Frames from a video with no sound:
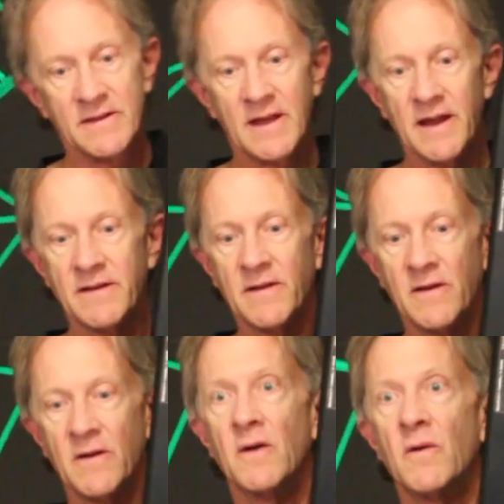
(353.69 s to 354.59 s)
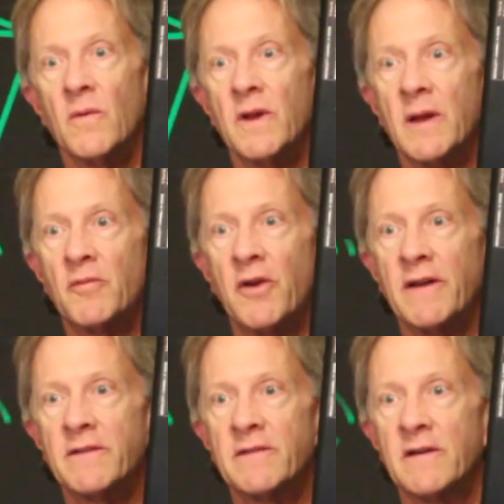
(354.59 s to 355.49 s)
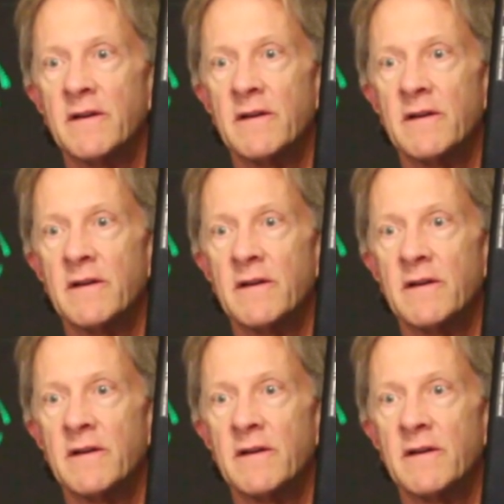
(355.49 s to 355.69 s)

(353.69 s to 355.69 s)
that when I press